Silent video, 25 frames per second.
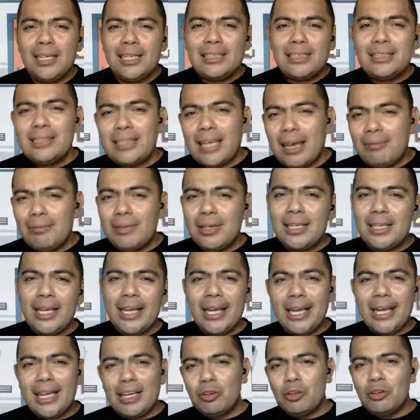7,
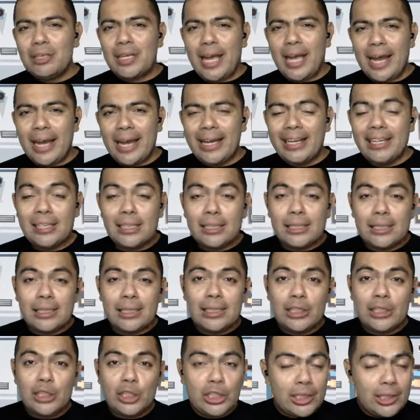8 or
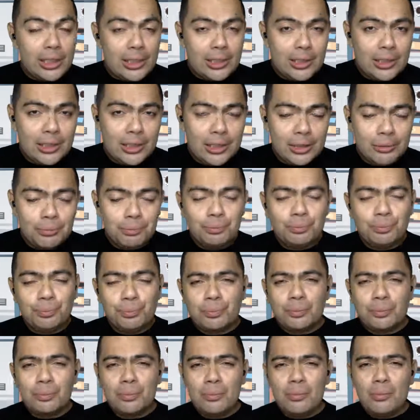9 years
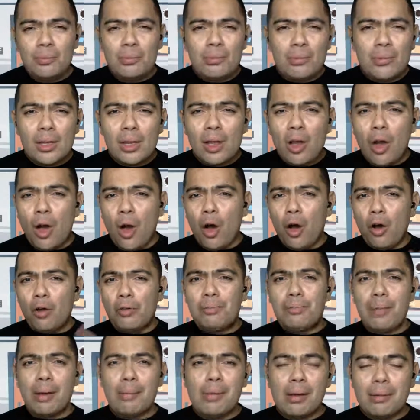of
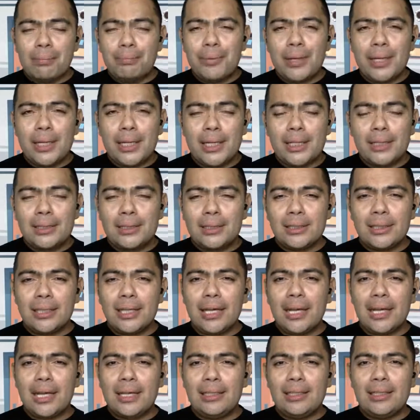payback period.
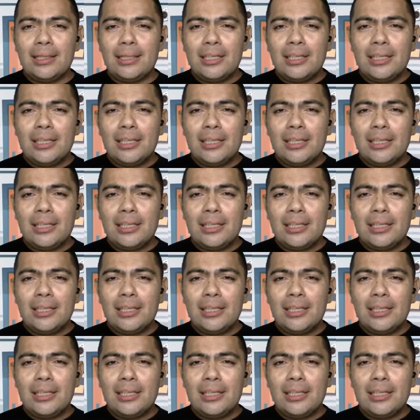Yeah.